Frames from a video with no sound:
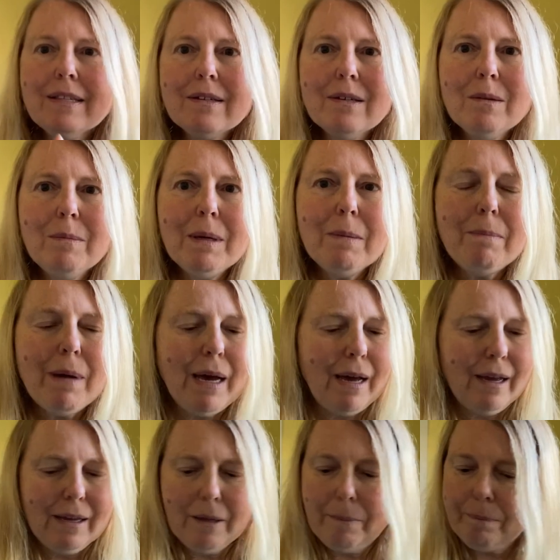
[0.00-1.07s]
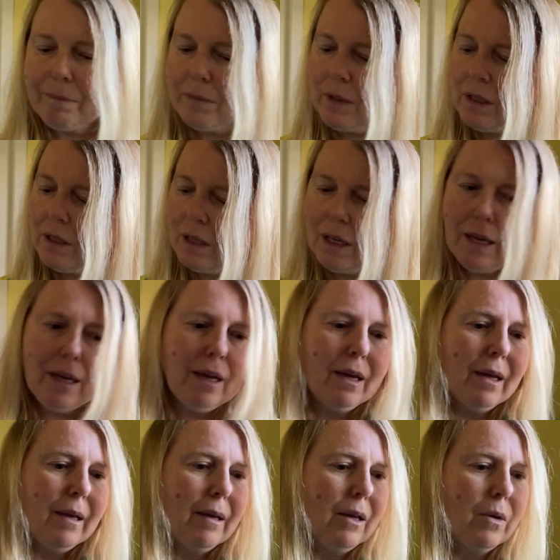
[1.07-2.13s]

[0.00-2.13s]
going to be a bag. I